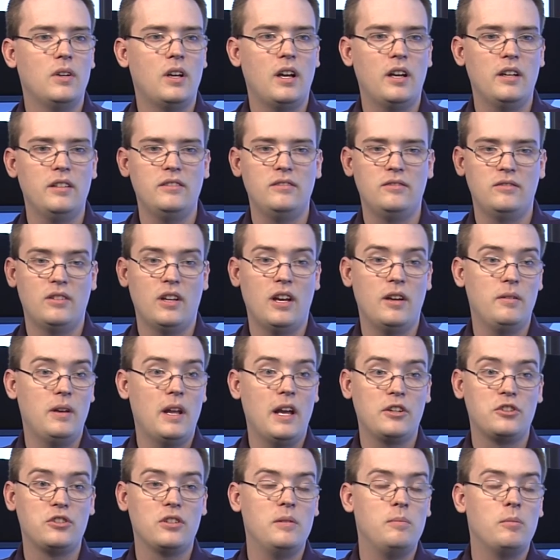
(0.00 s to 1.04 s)
I, I, would
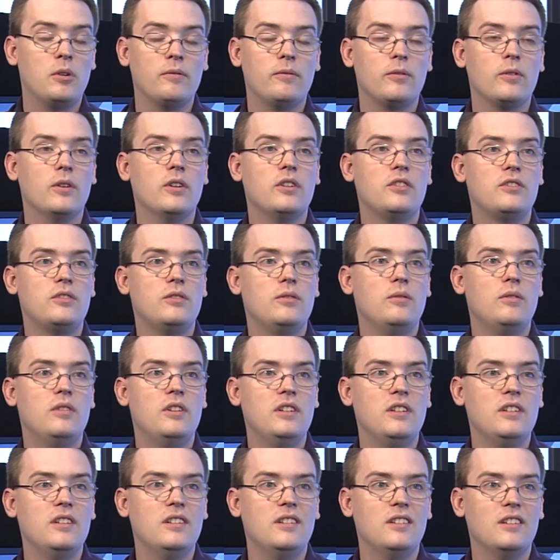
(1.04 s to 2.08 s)
actually prefer it to
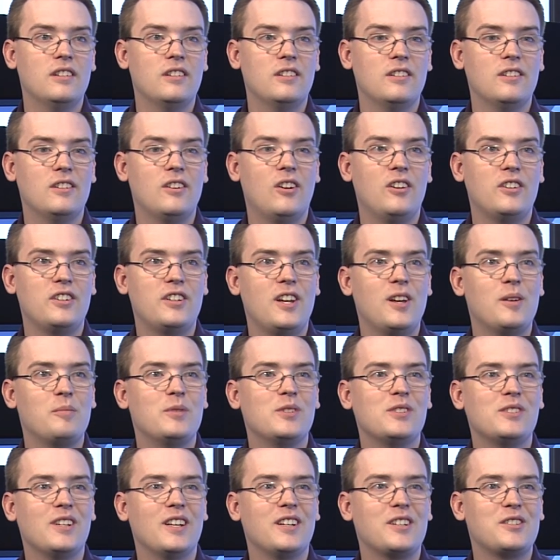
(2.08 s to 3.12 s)
the uh,
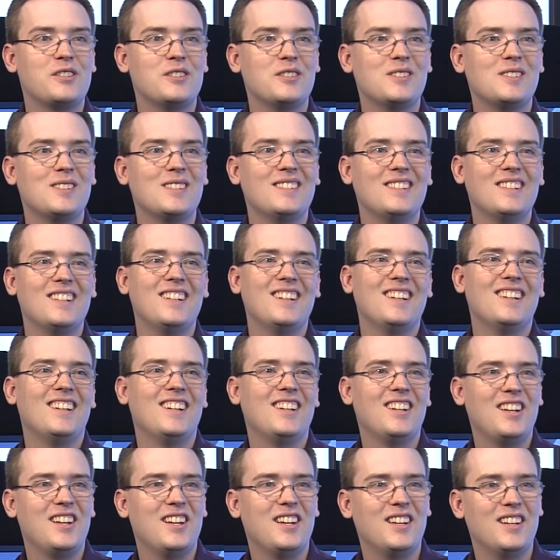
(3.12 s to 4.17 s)
on-campus sections,
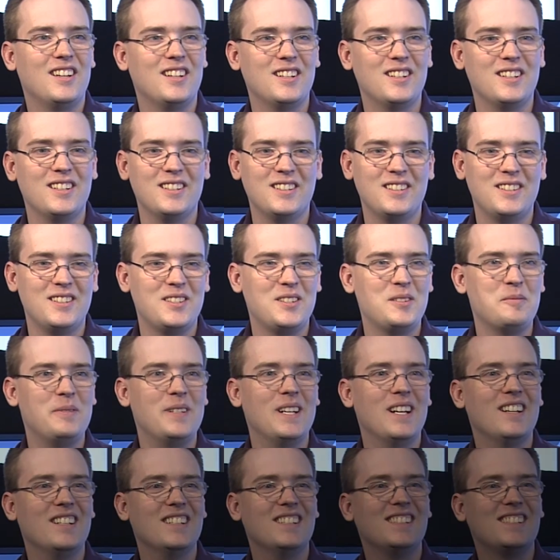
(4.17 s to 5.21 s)
uh, to
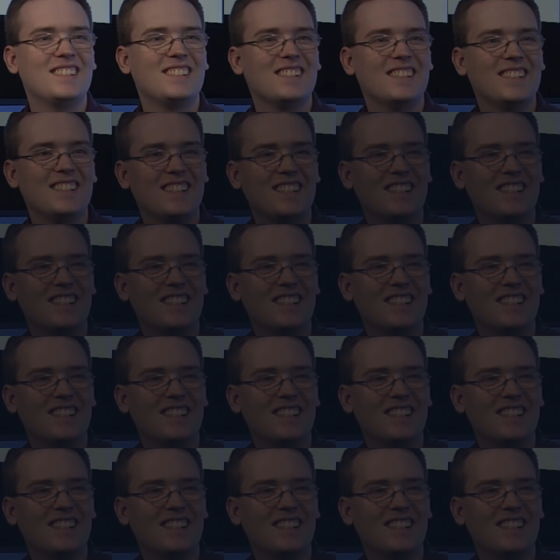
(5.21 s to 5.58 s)
be honest.